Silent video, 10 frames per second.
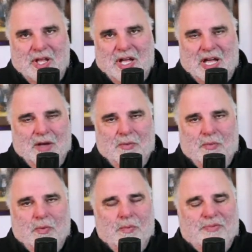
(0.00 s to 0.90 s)

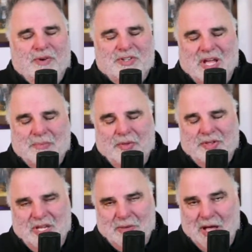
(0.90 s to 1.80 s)
For example, the
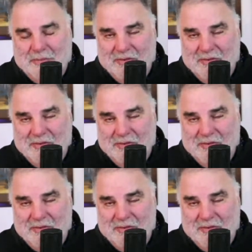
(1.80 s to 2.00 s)
team I'm